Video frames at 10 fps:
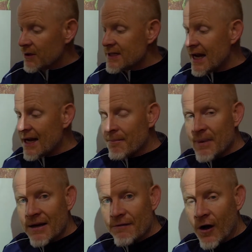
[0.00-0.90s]
well take a
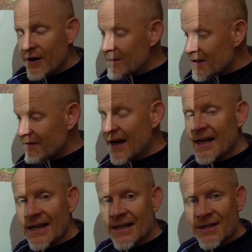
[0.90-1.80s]
big volume and divide
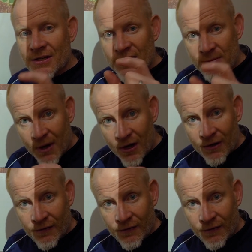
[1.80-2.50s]
it into smaller